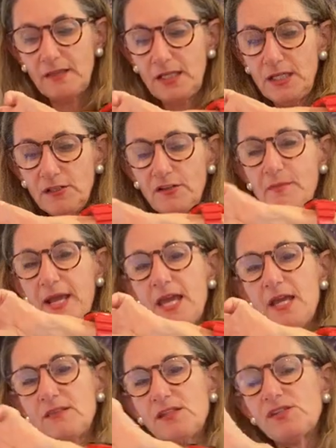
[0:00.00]
The heel of my
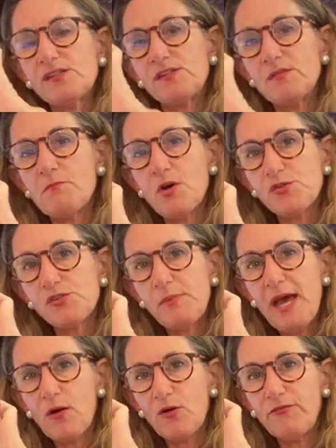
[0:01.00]
hand, this is the most
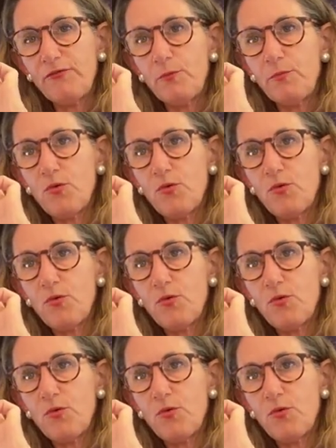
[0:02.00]
powerful